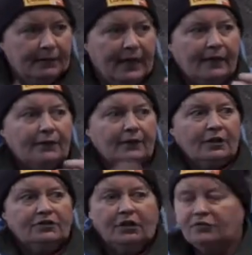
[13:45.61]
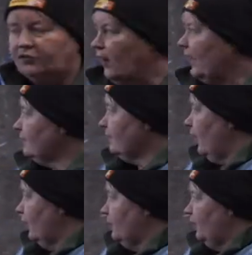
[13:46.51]
Yeah? So straight
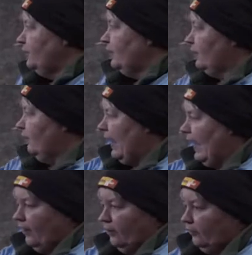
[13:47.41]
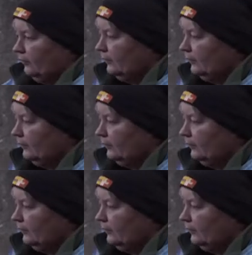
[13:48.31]
side 30 degree angle.